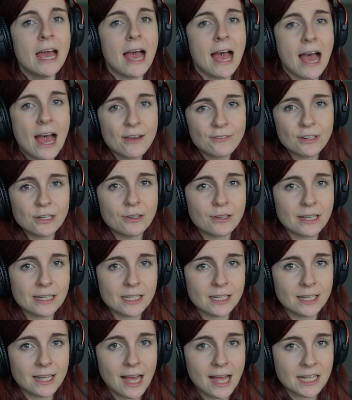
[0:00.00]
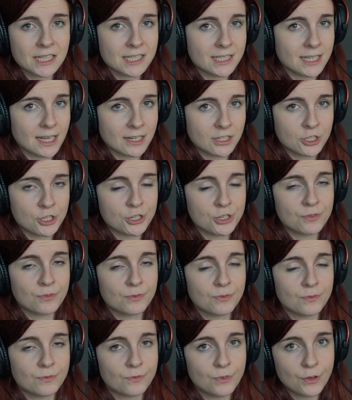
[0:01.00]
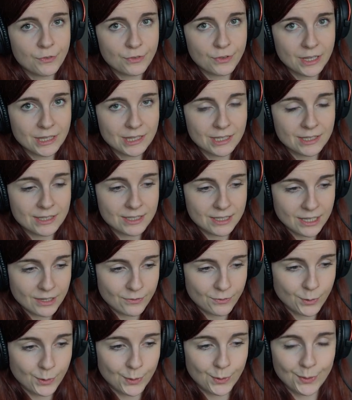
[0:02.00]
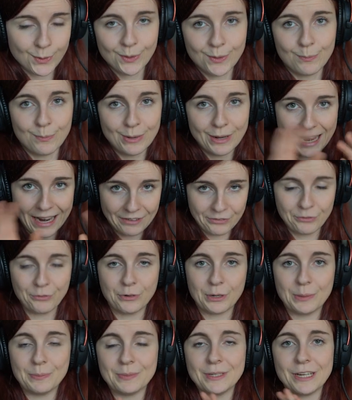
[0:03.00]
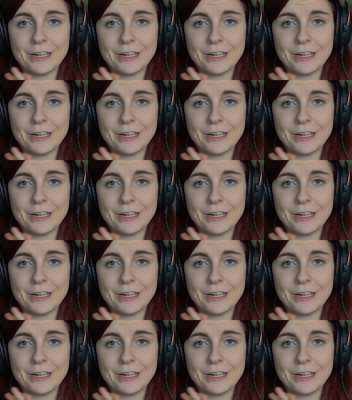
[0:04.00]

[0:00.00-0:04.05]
have a look at the guide section within the Civo platform.